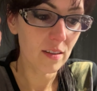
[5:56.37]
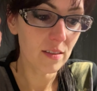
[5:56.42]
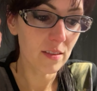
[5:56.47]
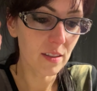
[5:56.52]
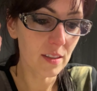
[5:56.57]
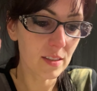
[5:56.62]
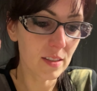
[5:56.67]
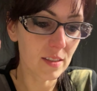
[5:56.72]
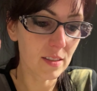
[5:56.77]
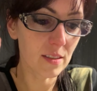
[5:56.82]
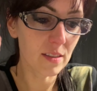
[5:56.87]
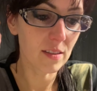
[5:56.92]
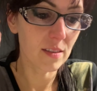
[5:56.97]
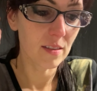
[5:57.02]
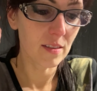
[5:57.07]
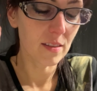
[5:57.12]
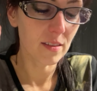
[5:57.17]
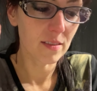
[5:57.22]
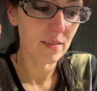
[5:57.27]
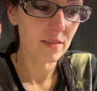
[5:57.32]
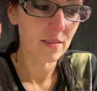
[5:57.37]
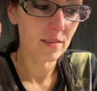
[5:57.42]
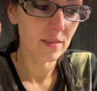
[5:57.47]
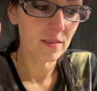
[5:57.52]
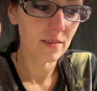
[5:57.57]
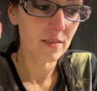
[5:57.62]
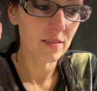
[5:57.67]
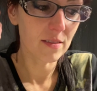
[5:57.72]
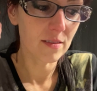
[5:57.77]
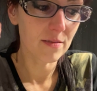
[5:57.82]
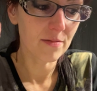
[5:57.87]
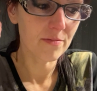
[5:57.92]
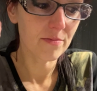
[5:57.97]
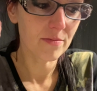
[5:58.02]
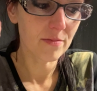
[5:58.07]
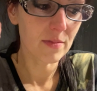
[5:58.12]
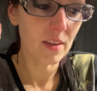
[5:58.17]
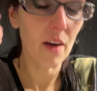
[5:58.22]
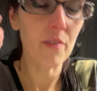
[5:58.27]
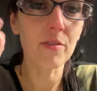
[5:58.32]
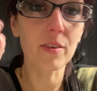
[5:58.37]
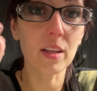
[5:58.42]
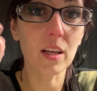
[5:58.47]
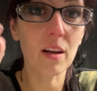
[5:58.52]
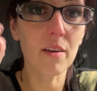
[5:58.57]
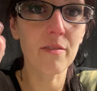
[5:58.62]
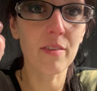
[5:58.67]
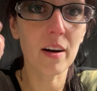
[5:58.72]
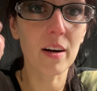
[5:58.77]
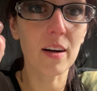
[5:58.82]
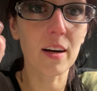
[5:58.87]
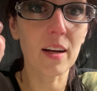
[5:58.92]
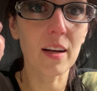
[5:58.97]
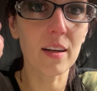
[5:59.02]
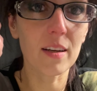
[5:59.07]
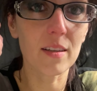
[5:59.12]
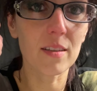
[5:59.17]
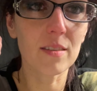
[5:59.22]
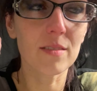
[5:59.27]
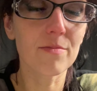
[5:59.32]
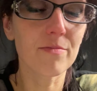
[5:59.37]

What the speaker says: This is definitely a very